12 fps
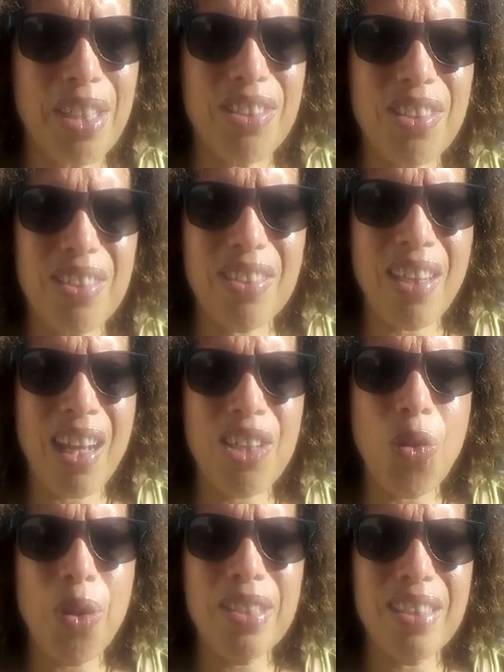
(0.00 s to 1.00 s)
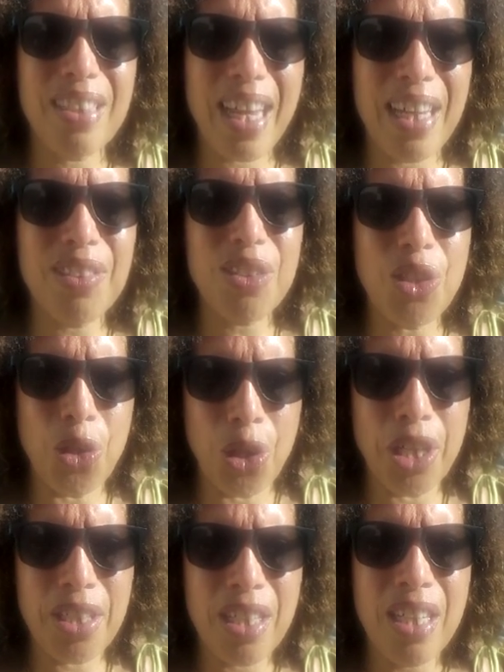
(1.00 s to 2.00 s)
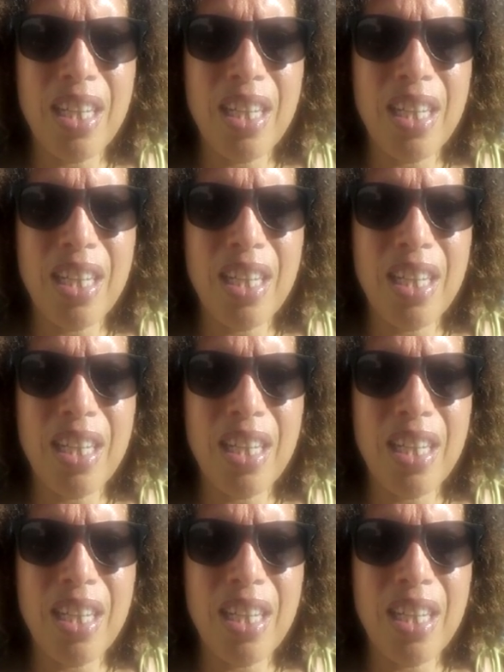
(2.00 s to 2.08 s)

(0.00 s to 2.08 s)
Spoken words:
It's just not going to taste good.